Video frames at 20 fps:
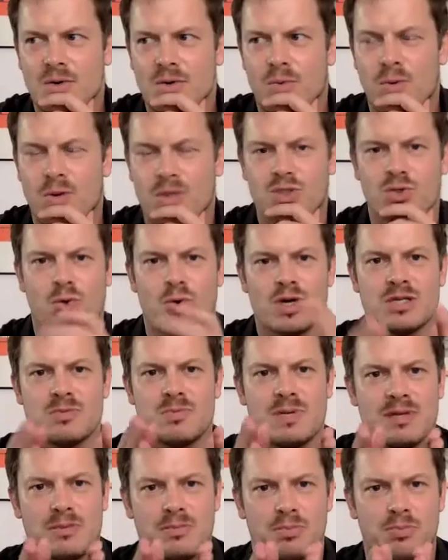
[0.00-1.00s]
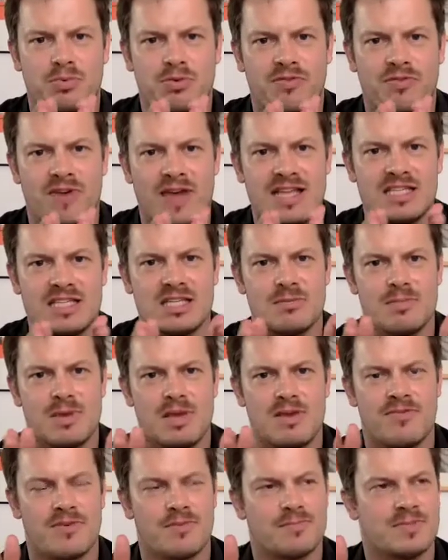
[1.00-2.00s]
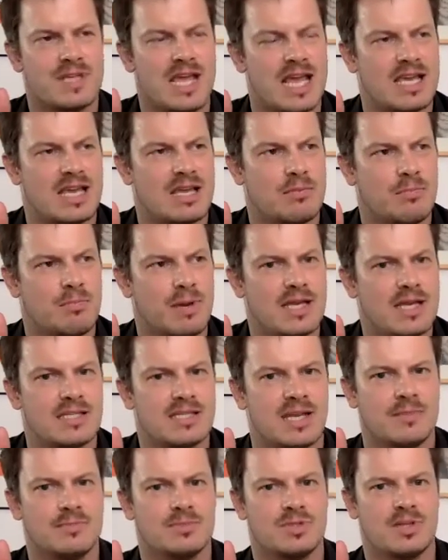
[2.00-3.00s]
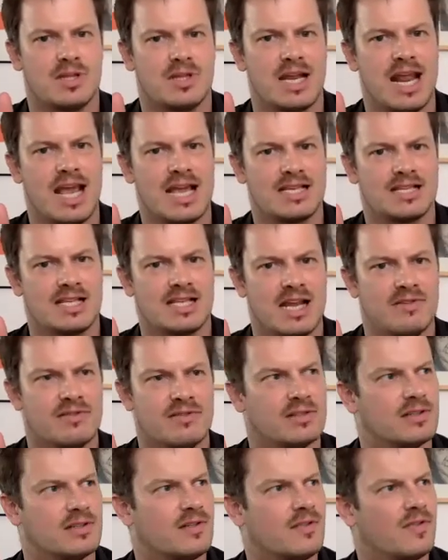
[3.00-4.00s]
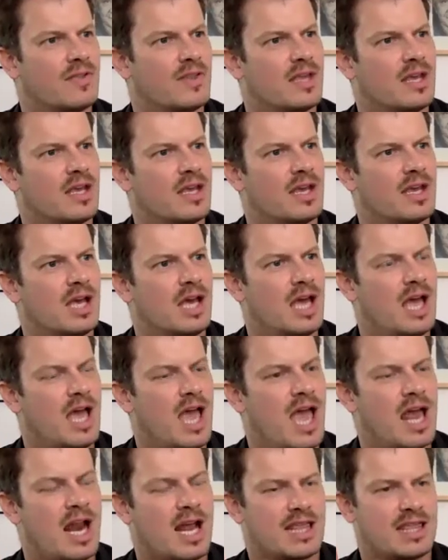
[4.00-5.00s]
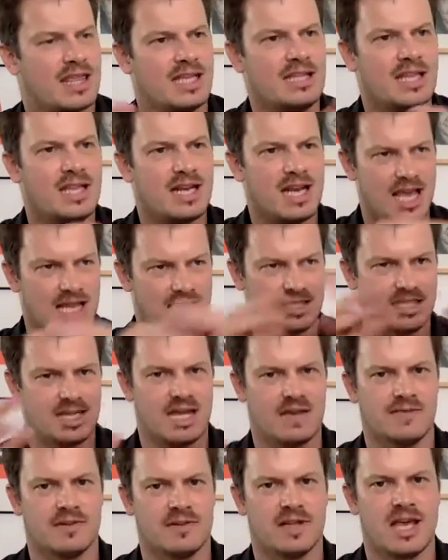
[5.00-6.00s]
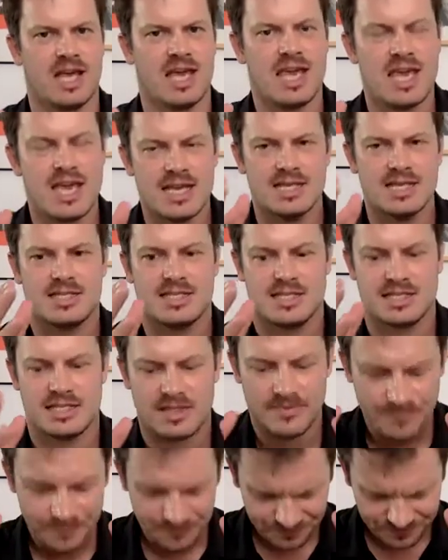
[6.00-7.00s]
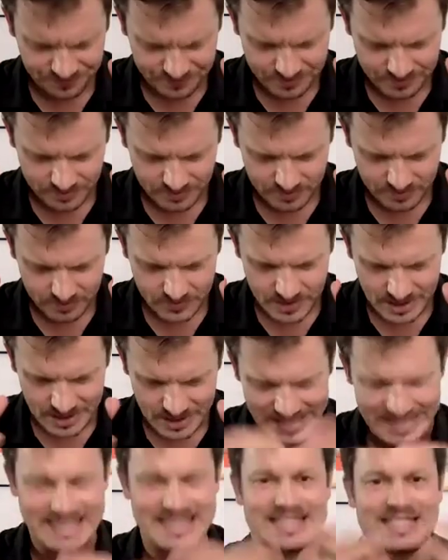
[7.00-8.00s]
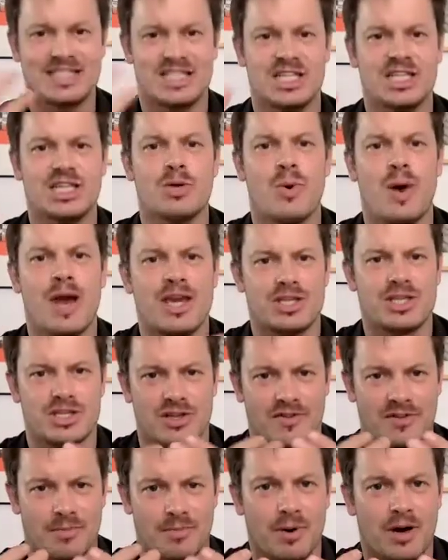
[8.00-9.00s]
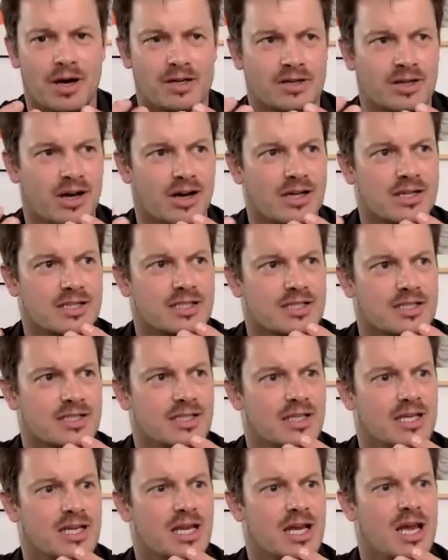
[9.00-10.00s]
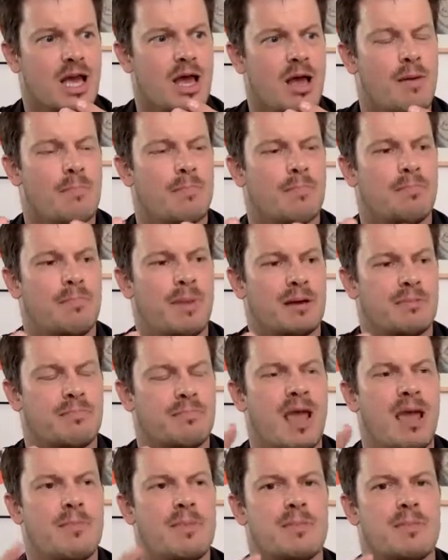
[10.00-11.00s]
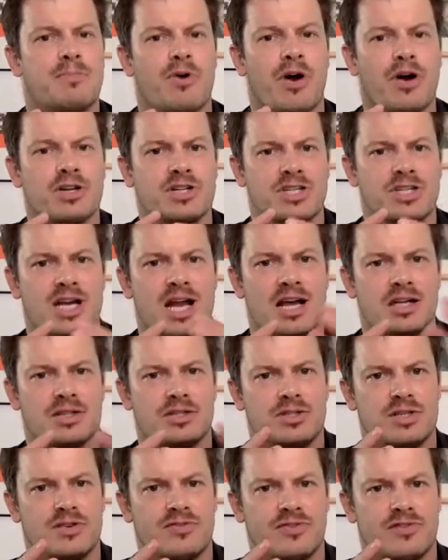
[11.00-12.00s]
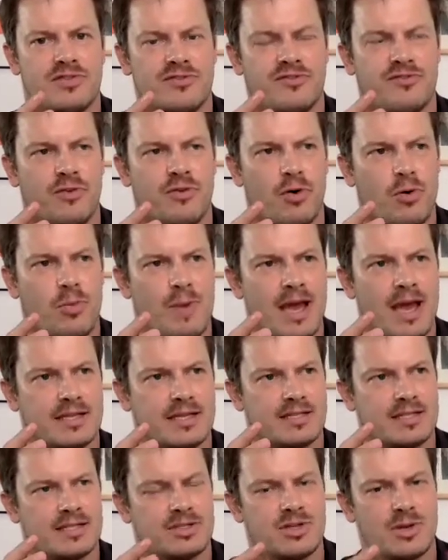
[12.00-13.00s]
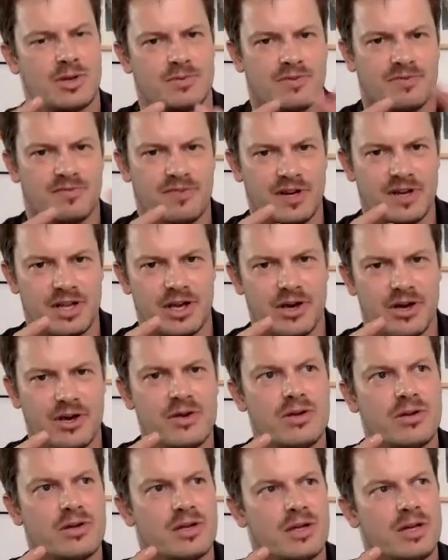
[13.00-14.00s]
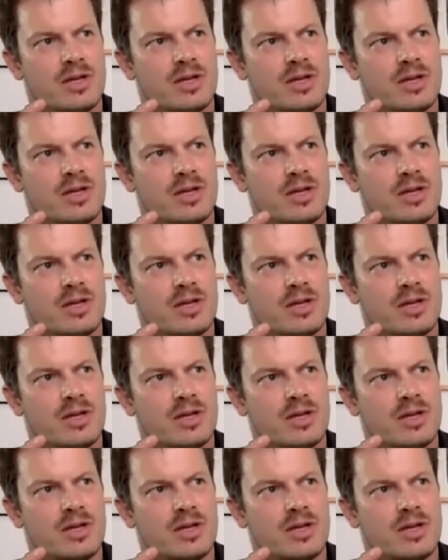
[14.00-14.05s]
what's always been preventing me from taking Beertime to the next level. And I think the next level is a continuation of the podcast, but maybe branching out to different formats in terms of video.